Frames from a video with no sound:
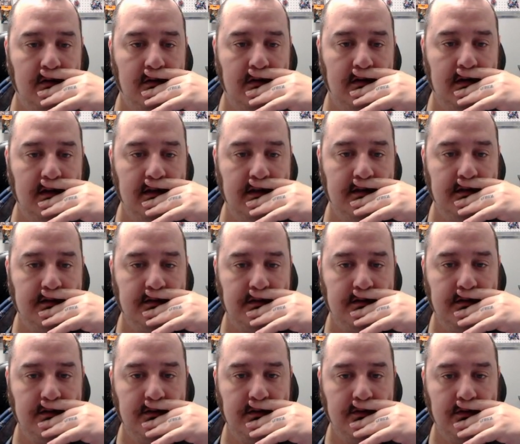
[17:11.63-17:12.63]
One,
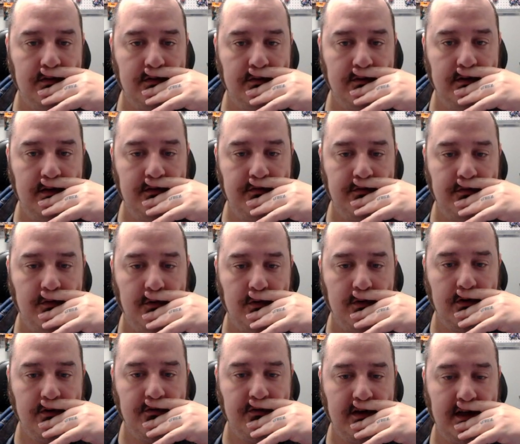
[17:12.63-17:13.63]
2, 3,
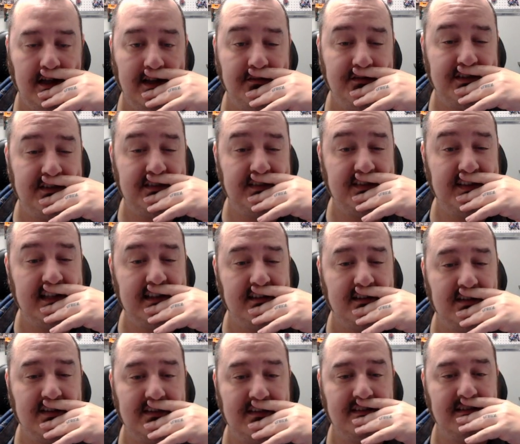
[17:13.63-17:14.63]
4, 5,
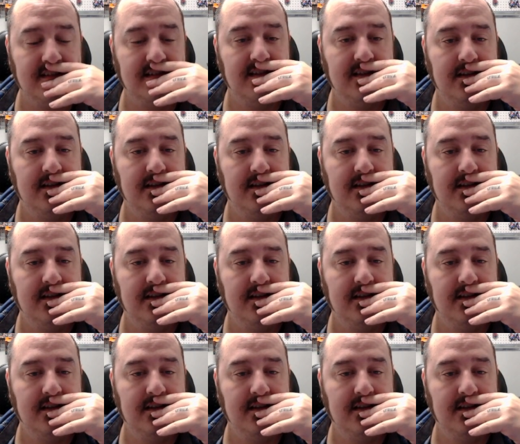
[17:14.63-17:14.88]
6.